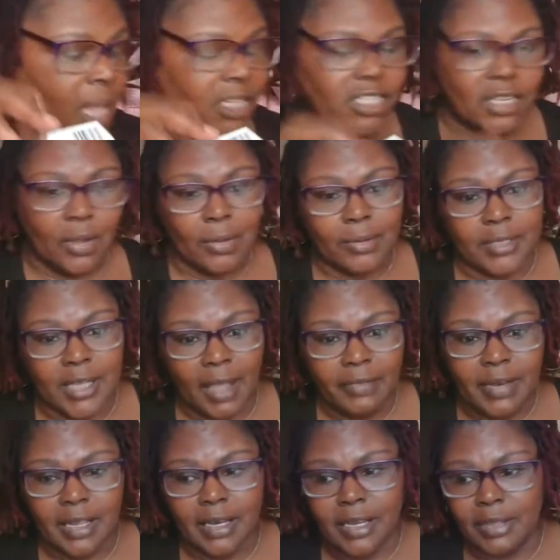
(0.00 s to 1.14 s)
So
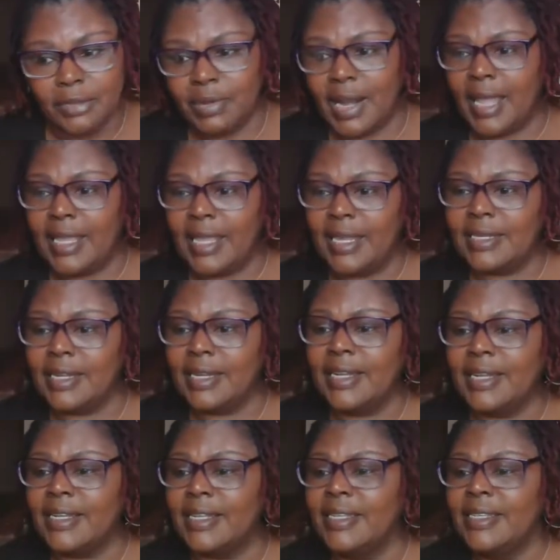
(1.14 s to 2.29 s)
definitely when I get
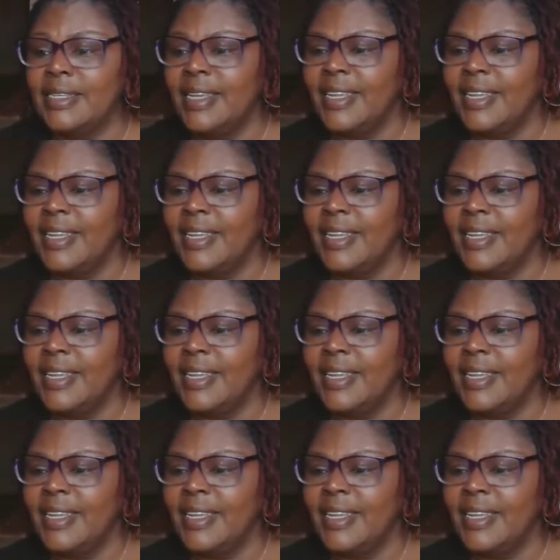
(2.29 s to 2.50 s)
done,